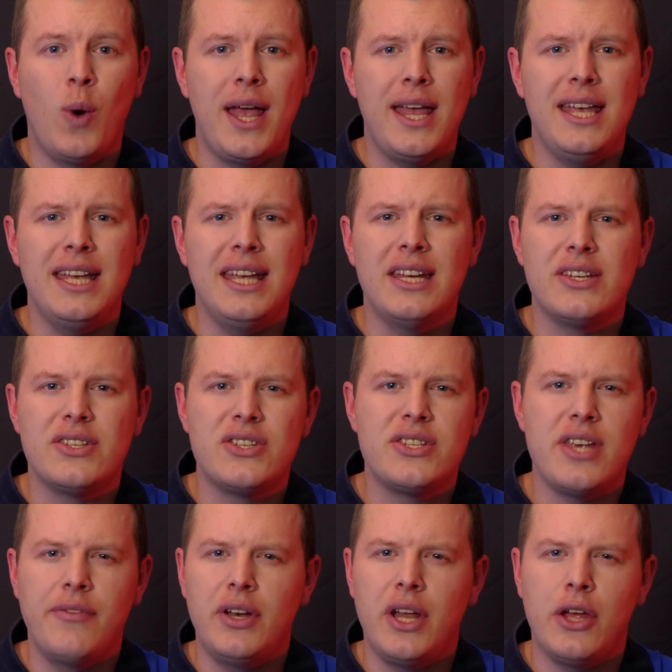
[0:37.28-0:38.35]
Weighing in at
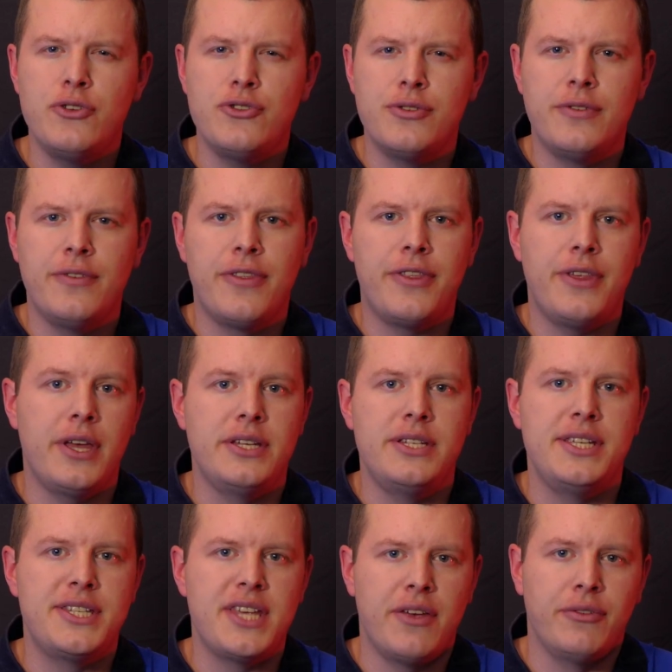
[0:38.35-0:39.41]
seven hundred
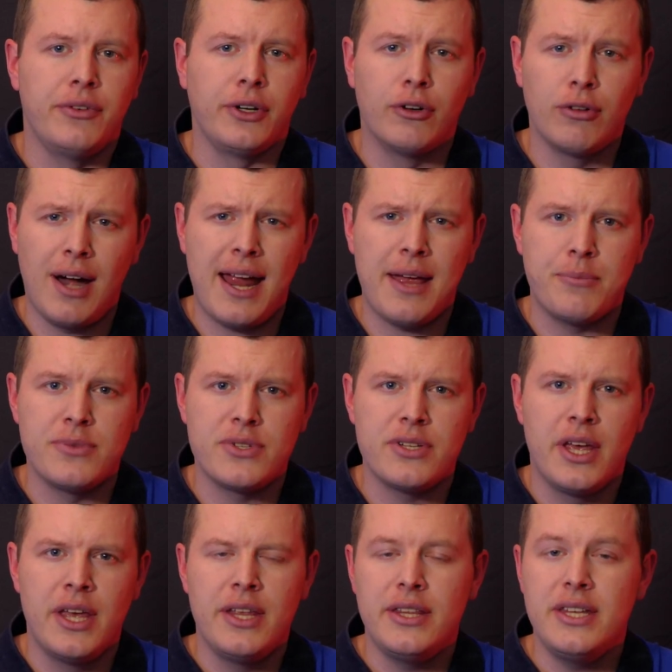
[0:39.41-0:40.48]
thirty-seven
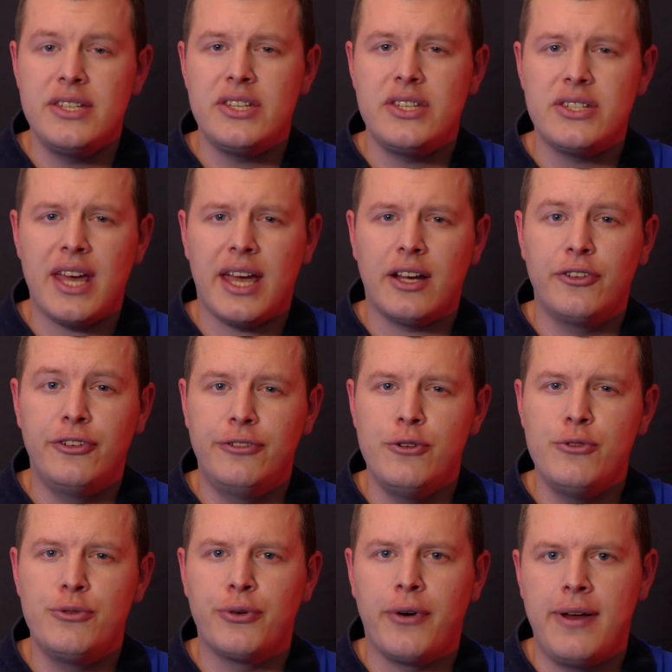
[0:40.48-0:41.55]
grams, this stacked
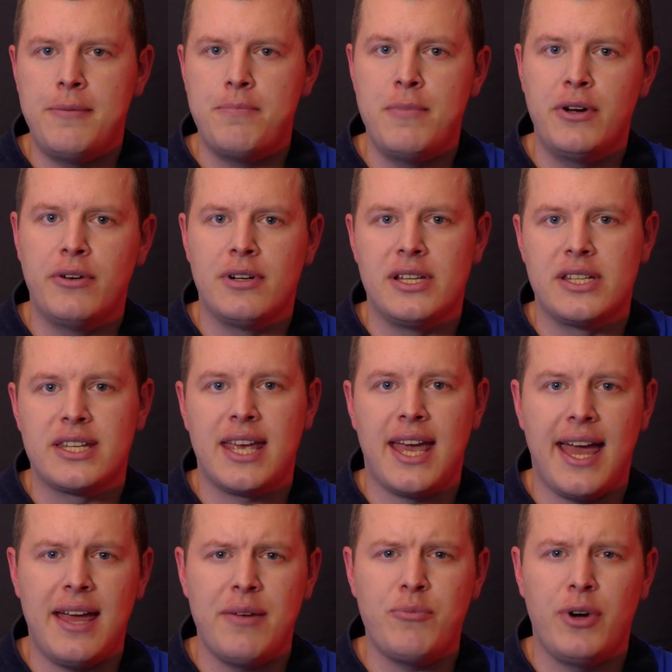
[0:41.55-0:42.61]
full-frame mirrorless
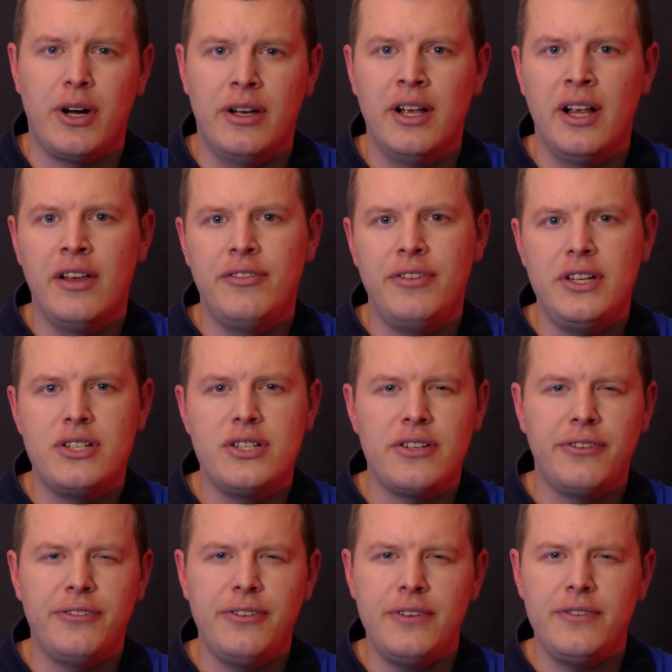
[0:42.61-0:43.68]
camera features
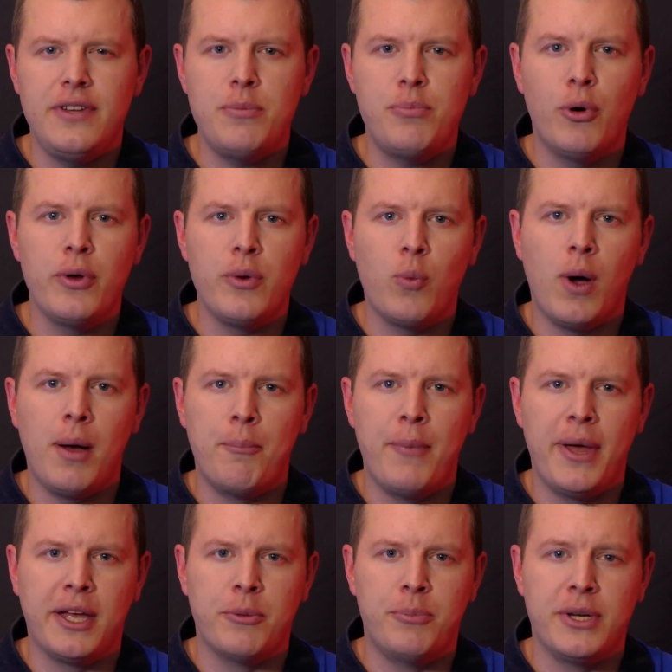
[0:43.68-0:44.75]
a fifty point one
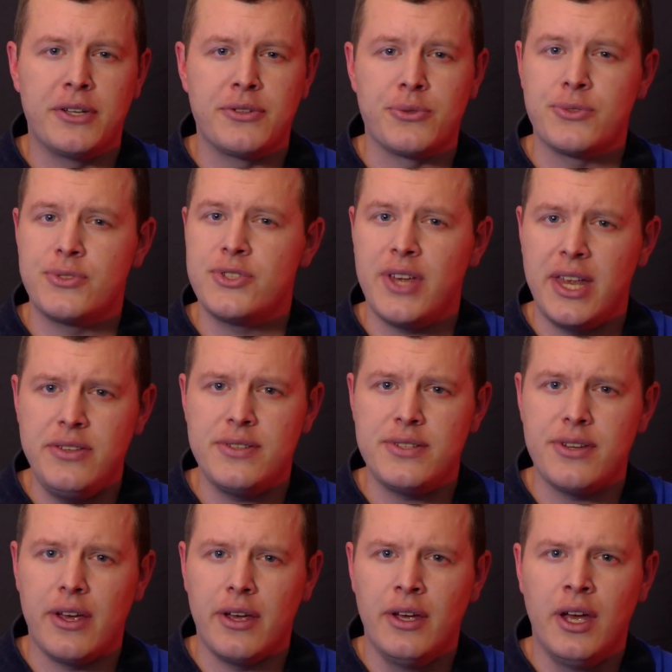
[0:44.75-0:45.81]
megapixel
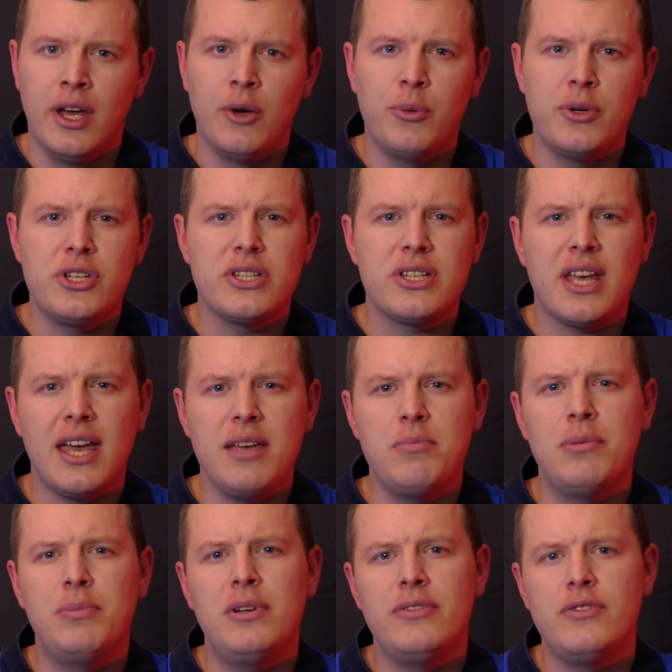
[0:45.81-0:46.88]
sensor, which is
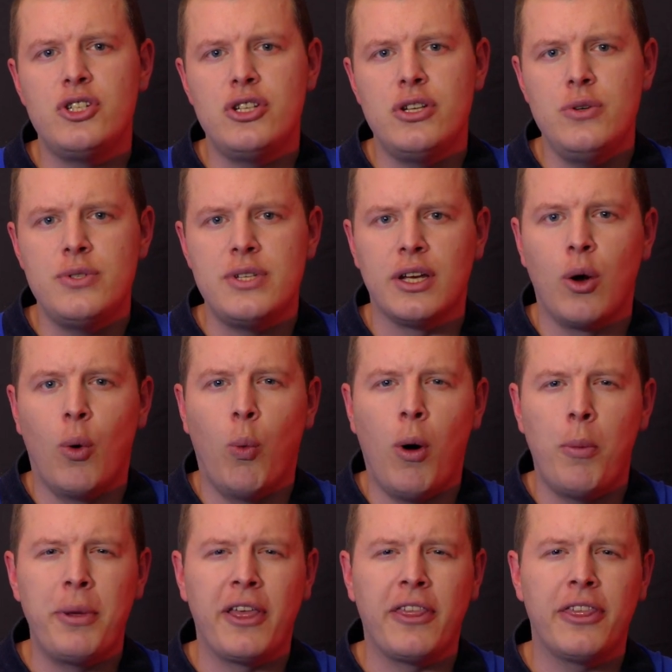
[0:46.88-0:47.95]
capable of shooting a
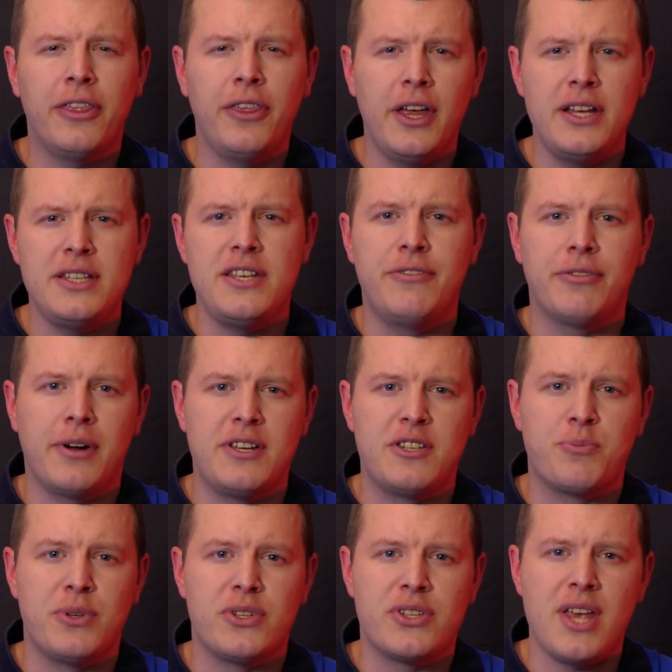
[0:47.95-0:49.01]
whopping thirty
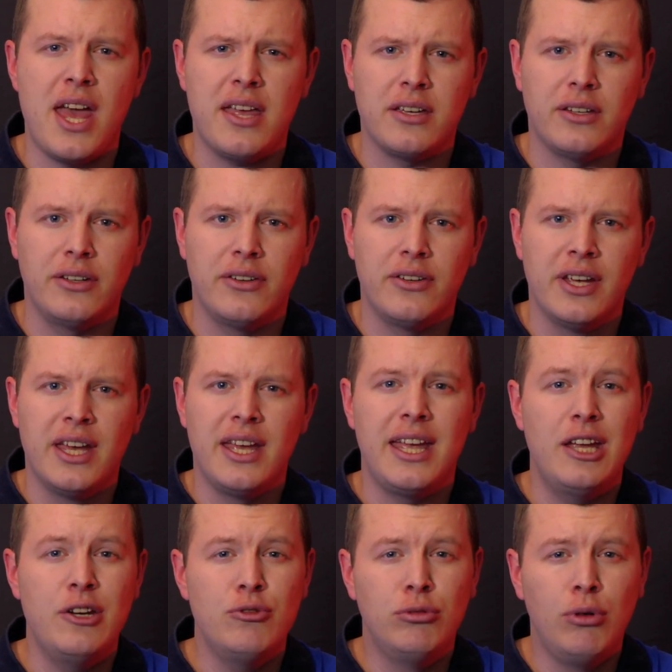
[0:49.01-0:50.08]
frames per second
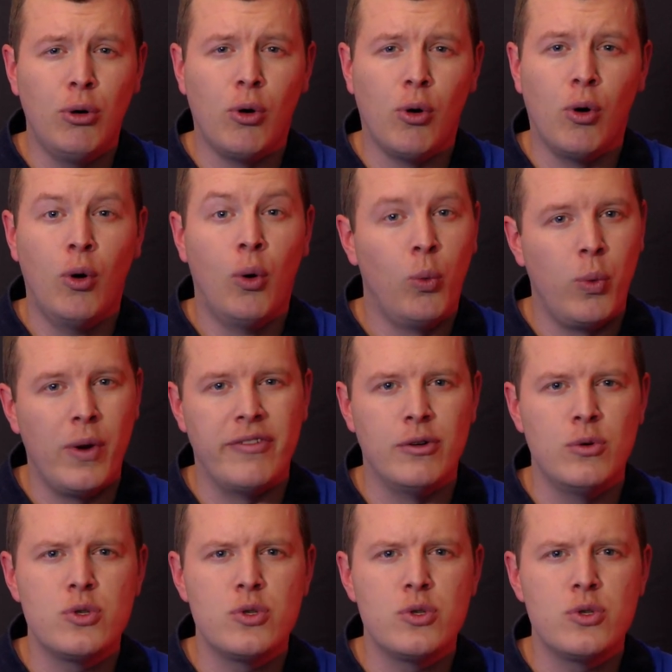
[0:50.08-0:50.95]
in RAW with